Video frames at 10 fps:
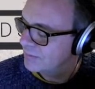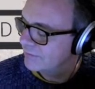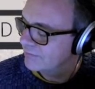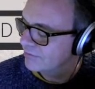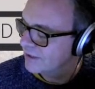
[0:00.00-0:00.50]
I
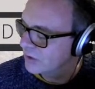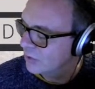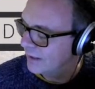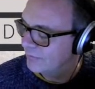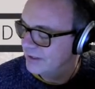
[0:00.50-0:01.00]
haven't really
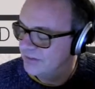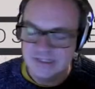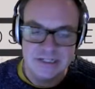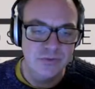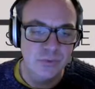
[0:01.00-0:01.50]
caught up with any. Is
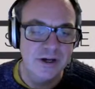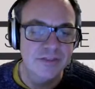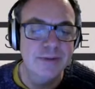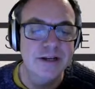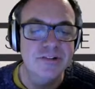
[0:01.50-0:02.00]
any of it worth
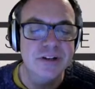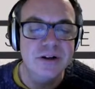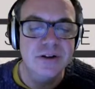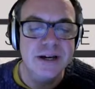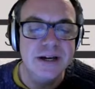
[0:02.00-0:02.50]
mentioning
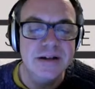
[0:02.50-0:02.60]
on air?